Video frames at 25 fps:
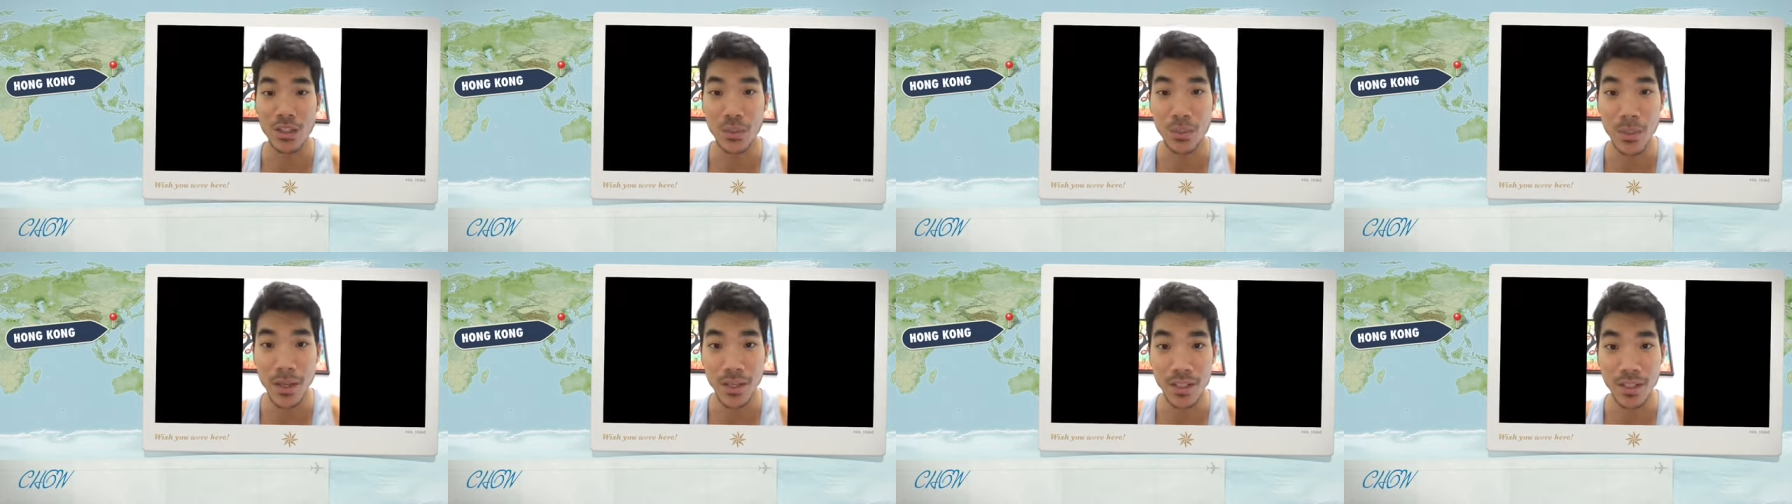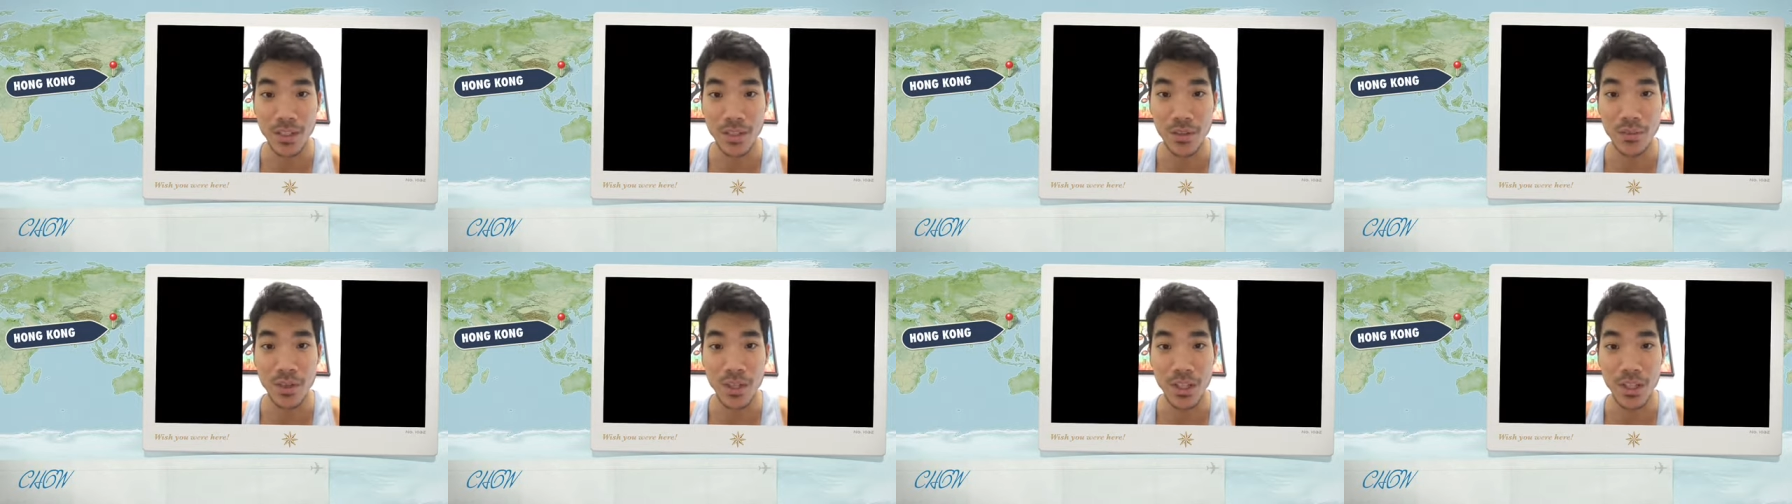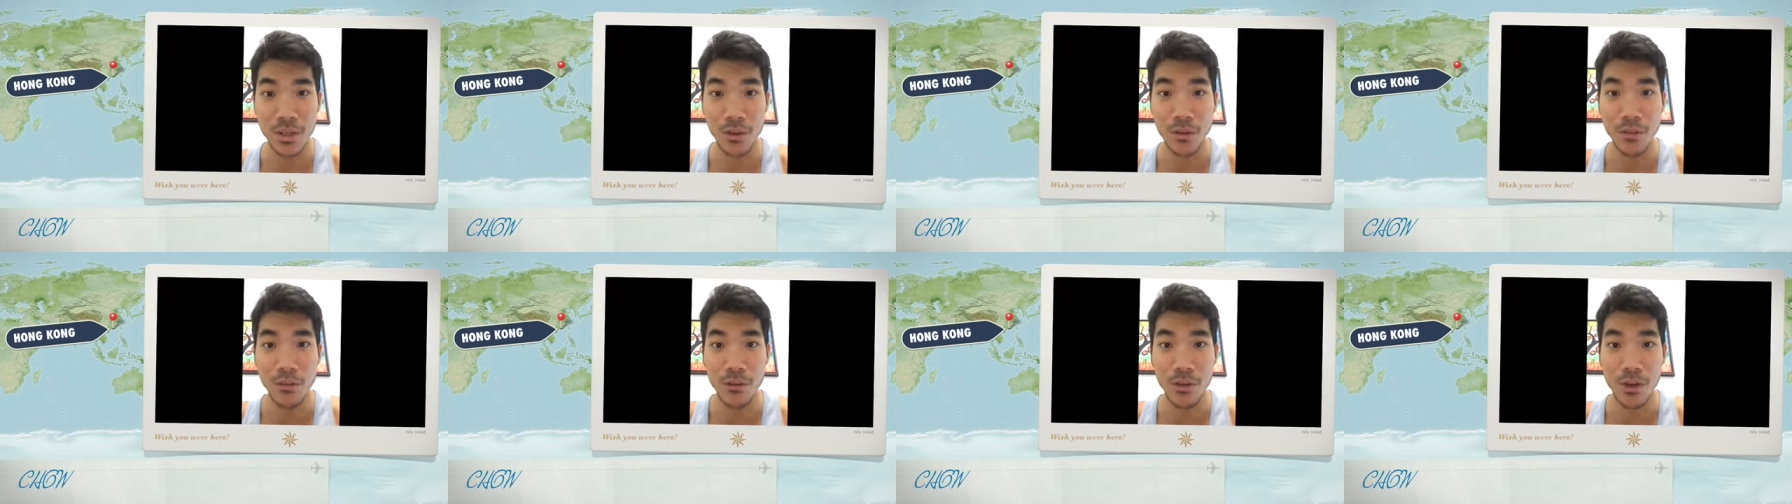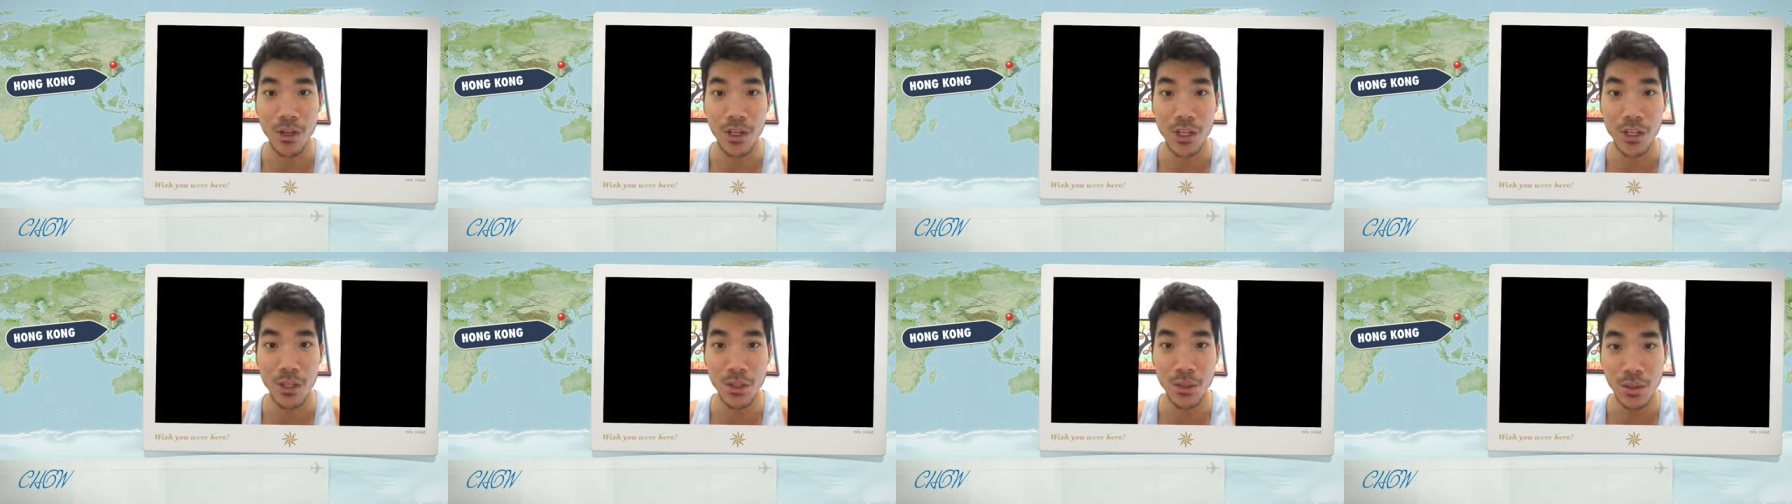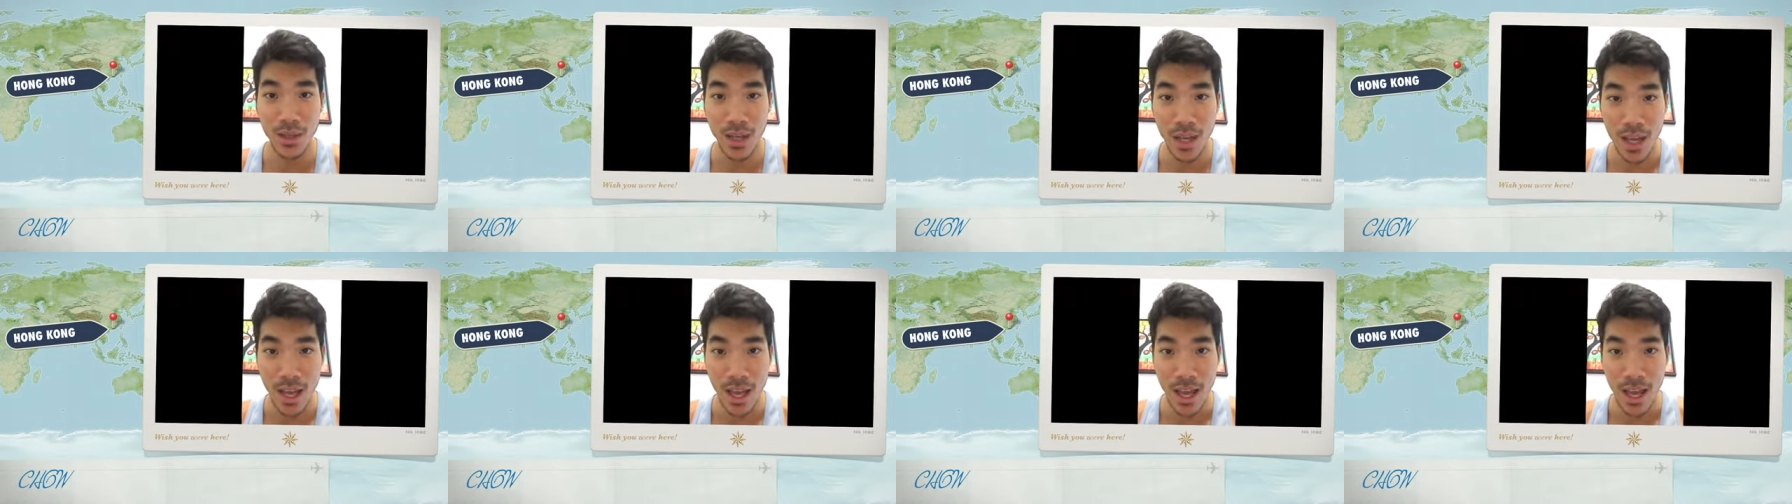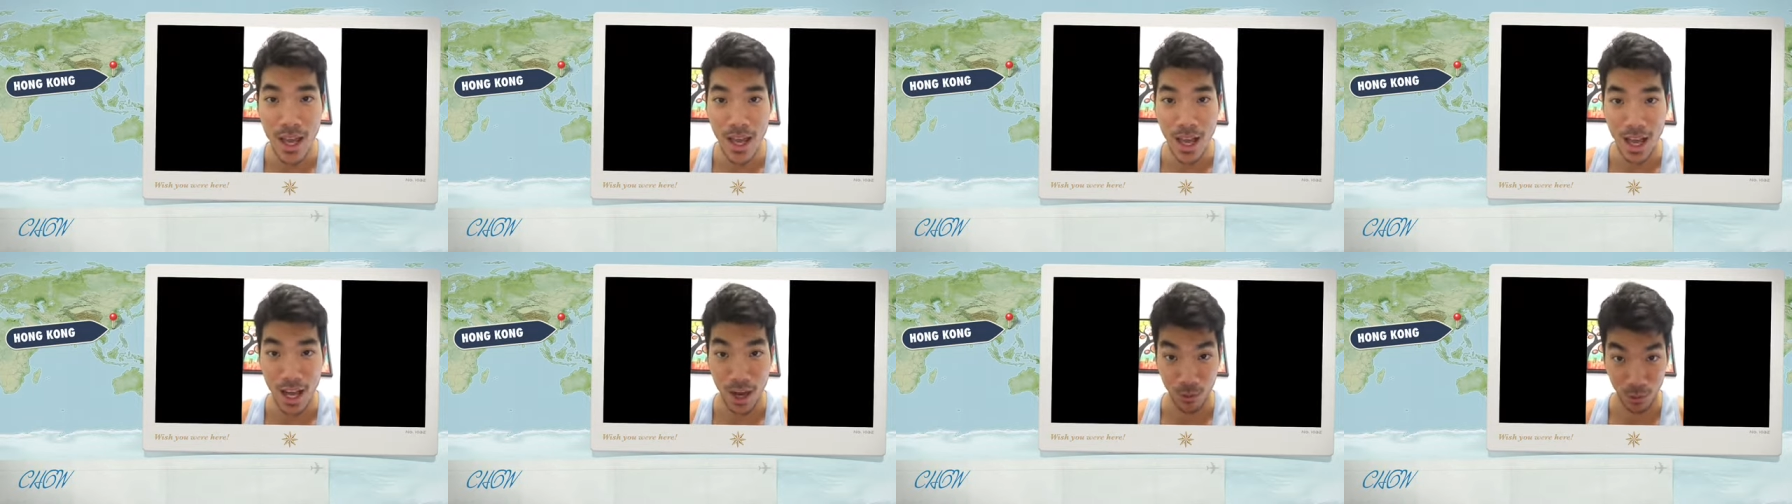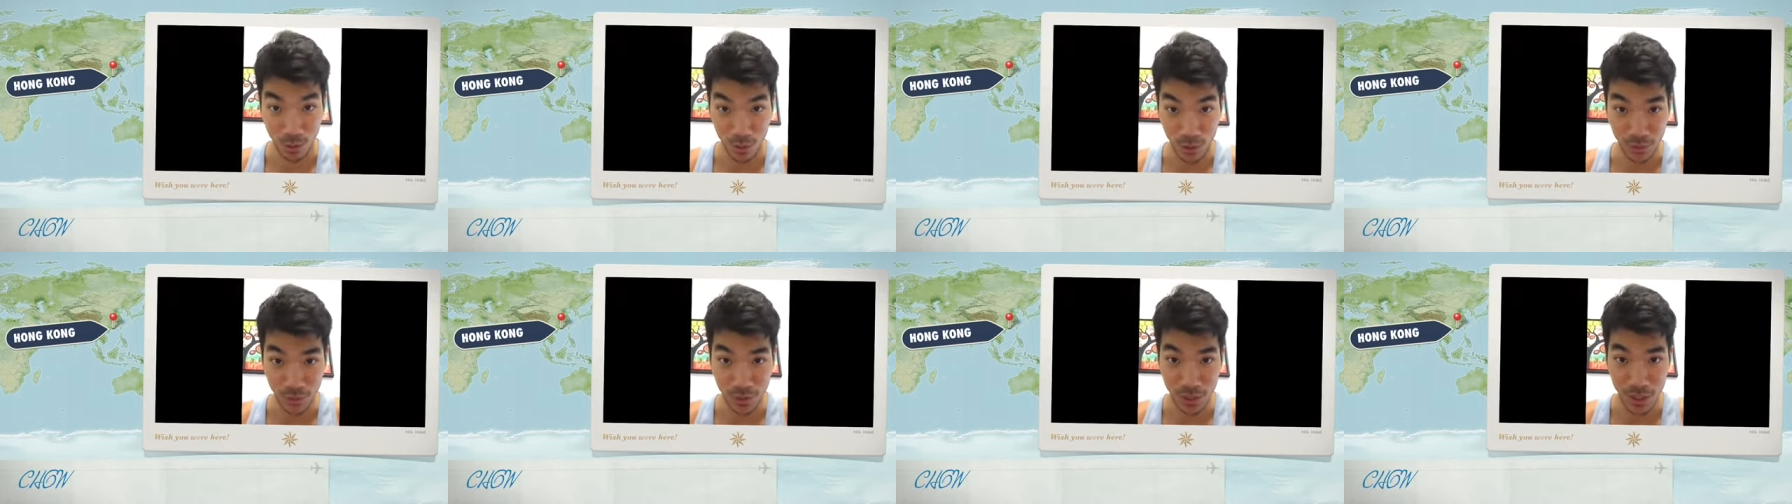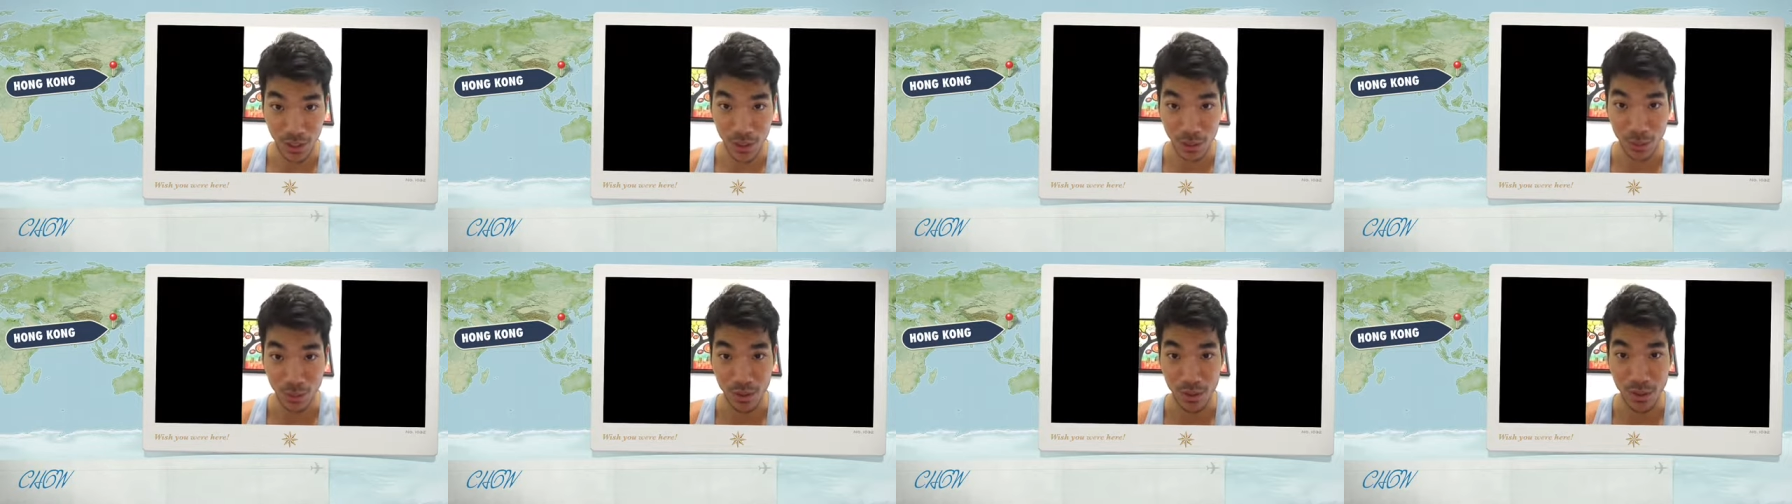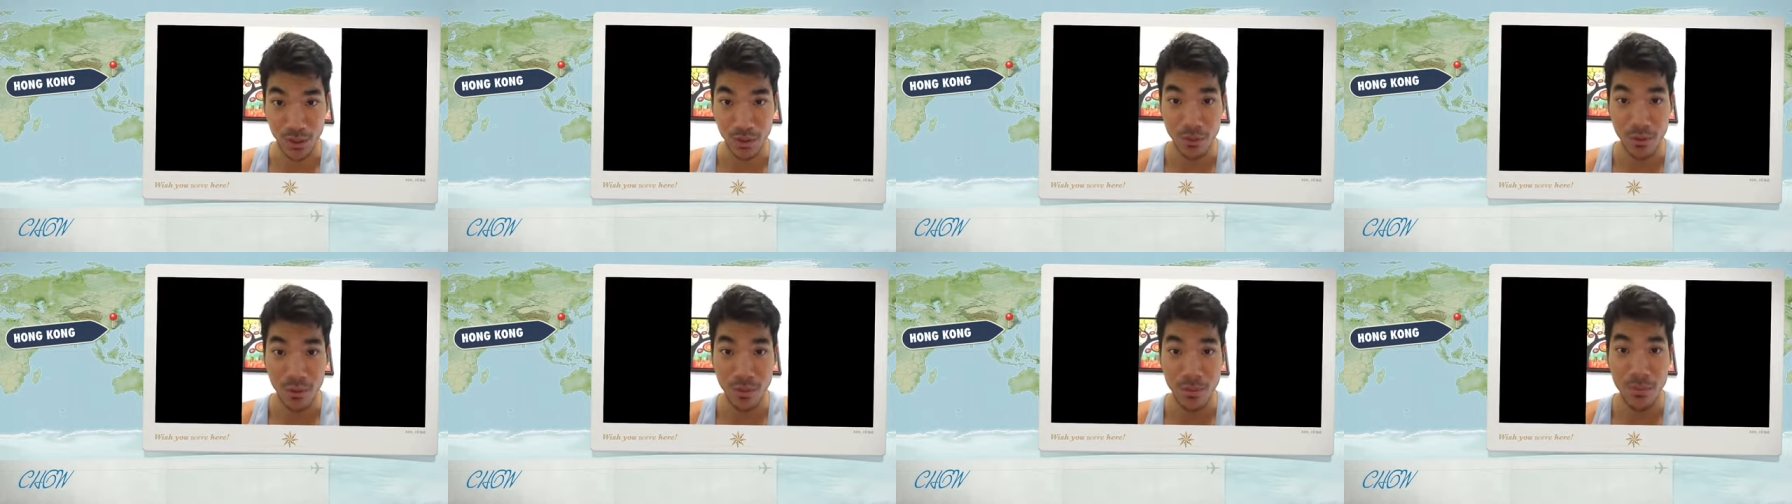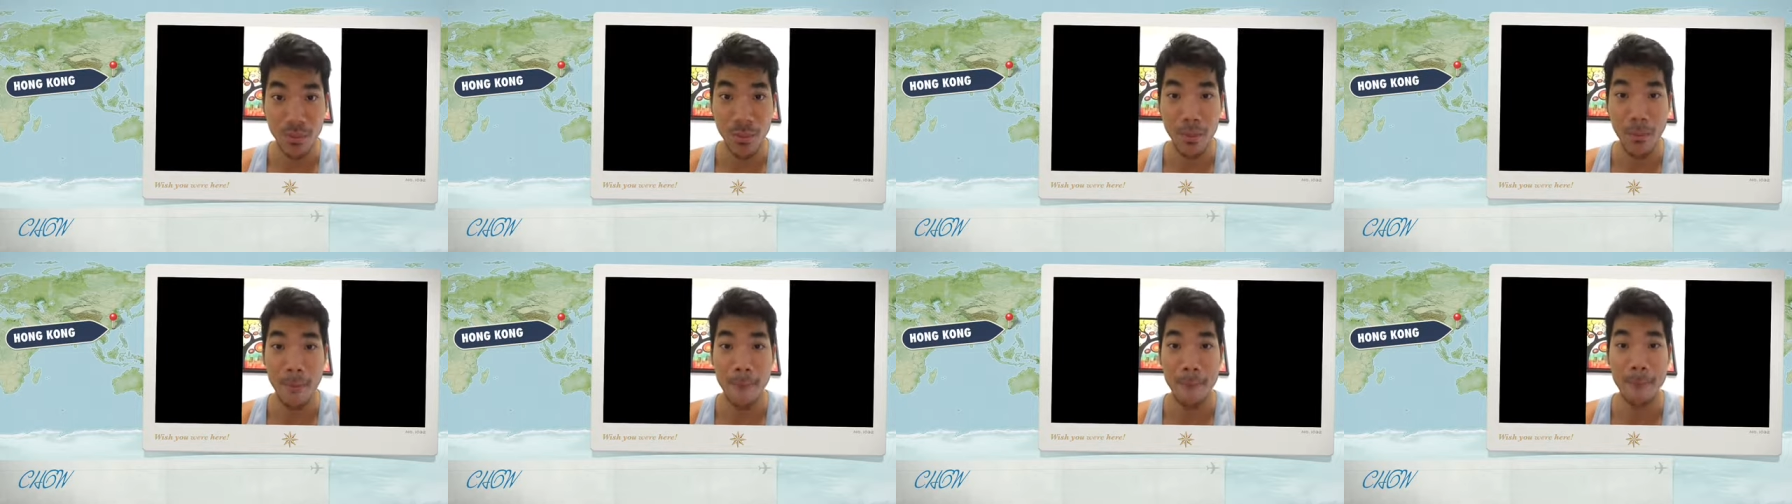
to make this video for you, uh, which is very sweet of him.